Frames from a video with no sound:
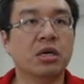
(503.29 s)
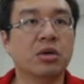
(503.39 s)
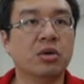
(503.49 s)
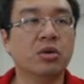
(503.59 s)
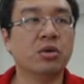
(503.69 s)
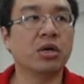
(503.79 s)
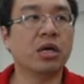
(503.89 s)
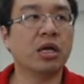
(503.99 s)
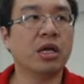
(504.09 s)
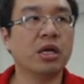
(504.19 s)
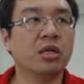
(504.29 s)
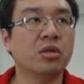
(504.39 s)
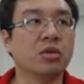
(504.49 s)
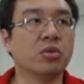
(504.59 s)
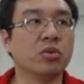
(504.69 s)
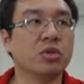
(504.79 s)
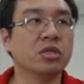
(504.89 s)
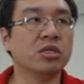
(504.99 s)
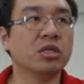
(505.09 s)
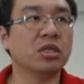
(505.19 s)
rook a to
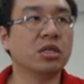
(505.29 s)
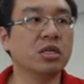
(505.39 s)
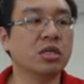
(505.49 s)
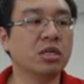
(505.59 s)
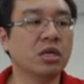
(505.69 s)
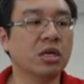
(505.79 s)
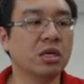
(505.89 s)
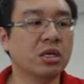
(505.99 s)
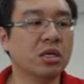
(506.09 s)
c8,